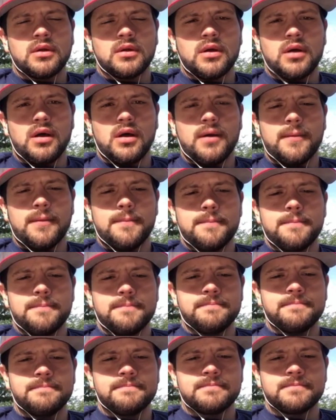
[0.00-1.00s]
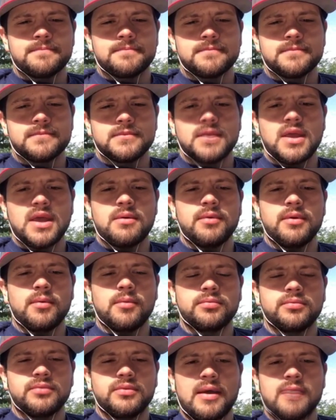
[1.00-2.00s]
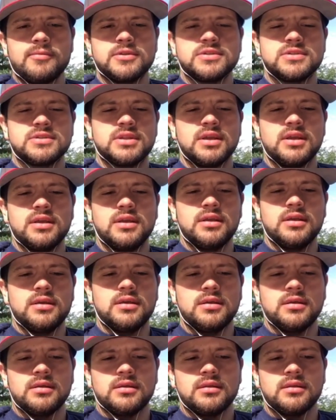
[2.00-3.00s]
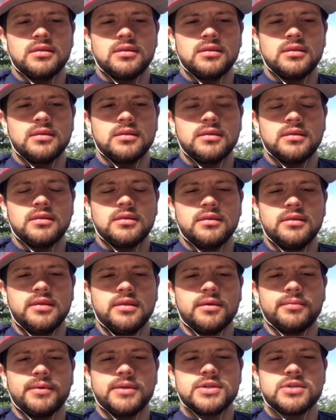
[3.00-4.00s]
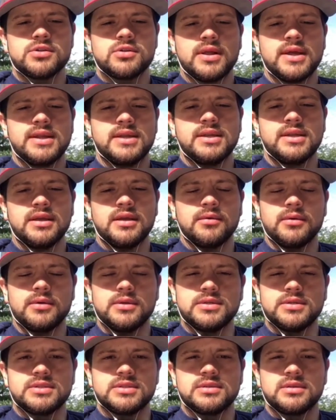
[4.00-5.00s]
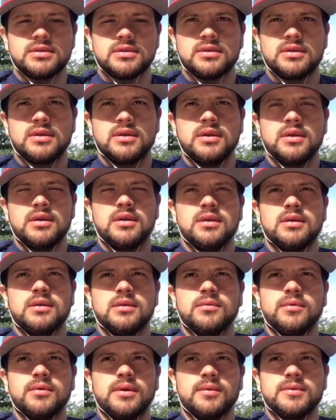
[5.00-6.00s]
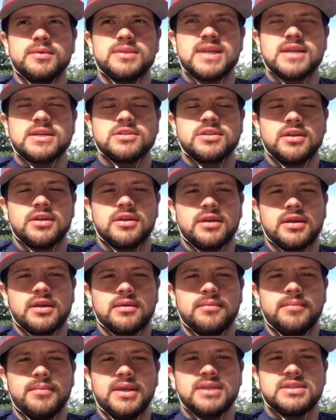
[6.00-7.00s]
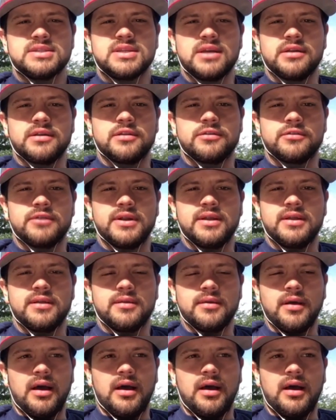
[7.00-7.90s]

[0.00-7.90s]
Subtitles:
Um, yeah, that was the original idea. It was actually going to be a set of three.